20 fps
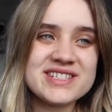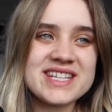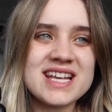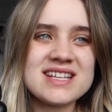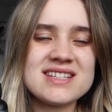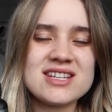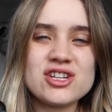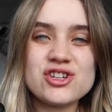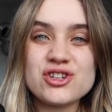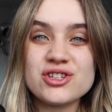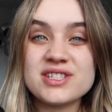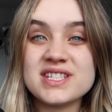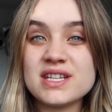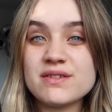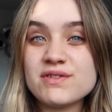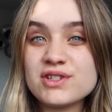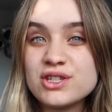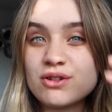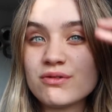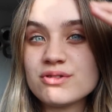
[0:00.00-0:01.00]
says that you should see
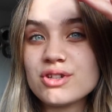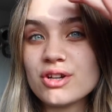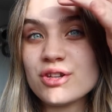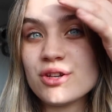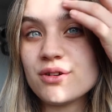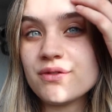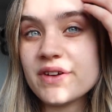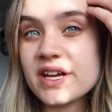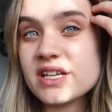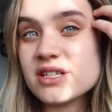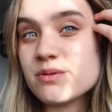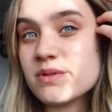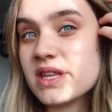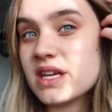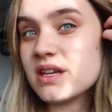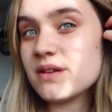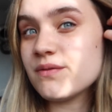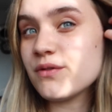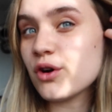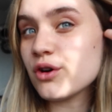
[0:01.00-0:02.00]
results on your face
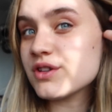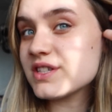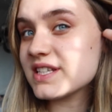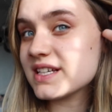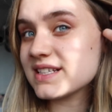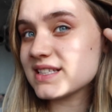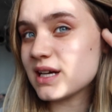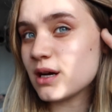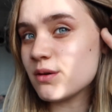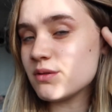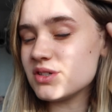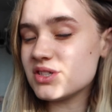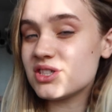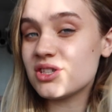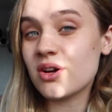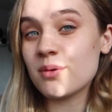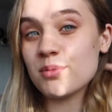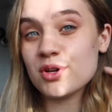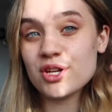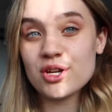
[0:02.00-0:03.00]
within 4 to 6 hours.
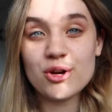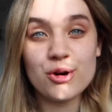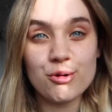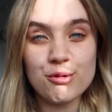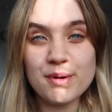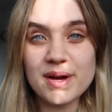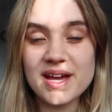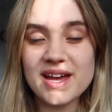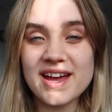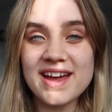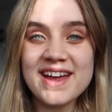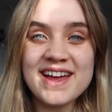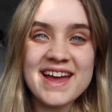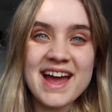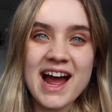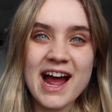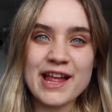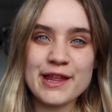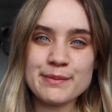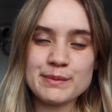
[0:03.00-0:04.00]
So I'm going to go away,
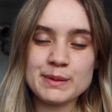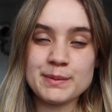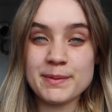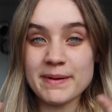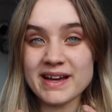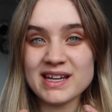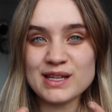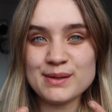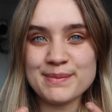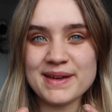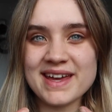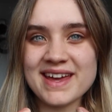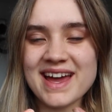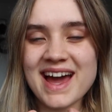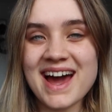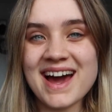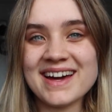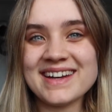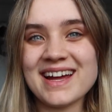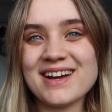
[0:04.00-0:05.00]
and then we'll be back in a bit,
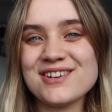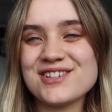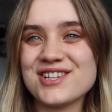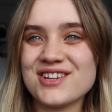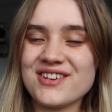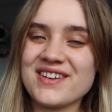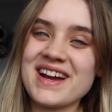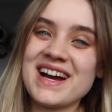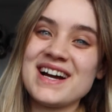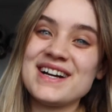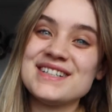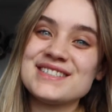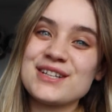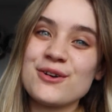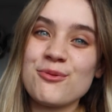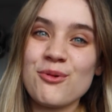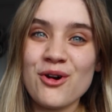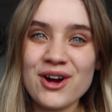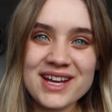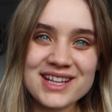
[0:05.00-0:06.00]
and I'll show you guys
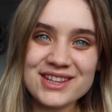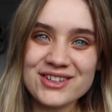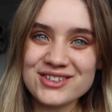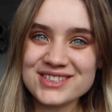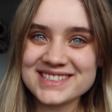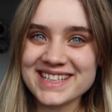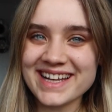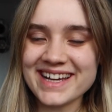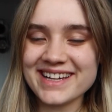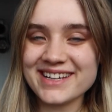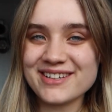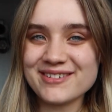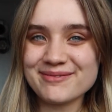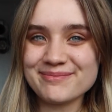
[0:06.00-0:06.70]
what it looks like.